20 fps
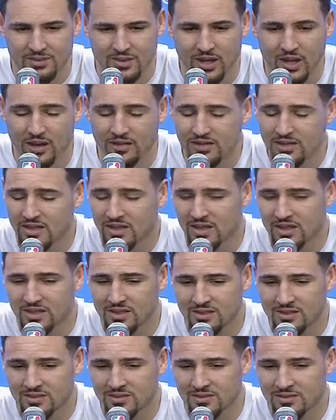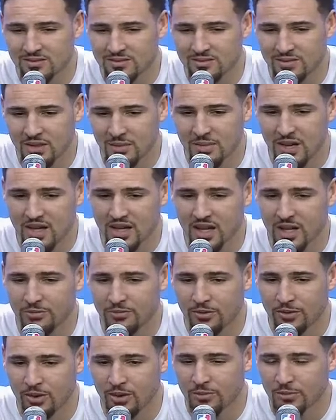we obviously can make
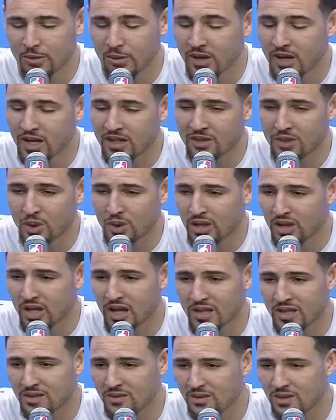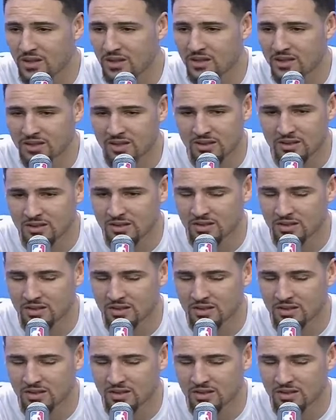up for it, but we got to do it collectively.